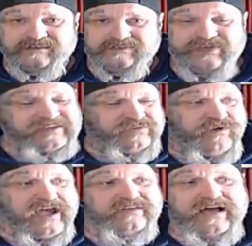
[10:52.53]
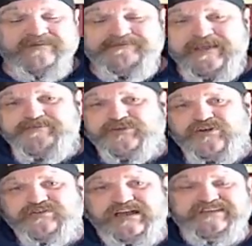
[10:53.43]
That's why a lot of people
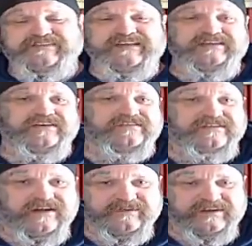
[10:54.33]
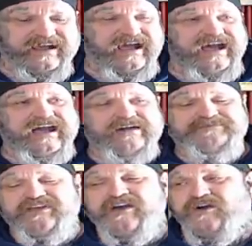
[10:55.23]
don't like seeing undercover
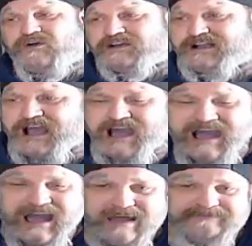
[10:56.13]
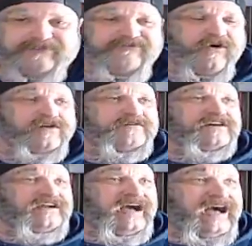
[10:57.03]
cops or cops, former
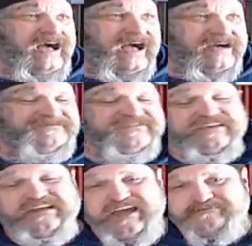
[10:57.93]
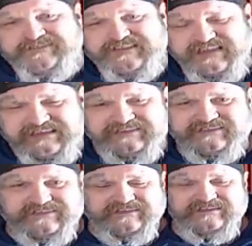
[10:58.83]
cops, and
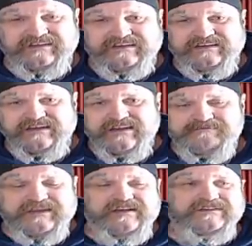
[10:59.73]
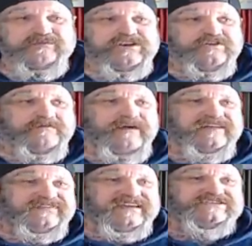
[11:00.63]
MCs. Because when you're
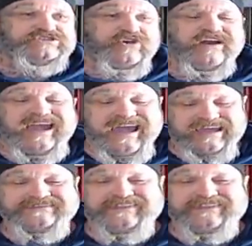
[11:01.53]
about to get your ass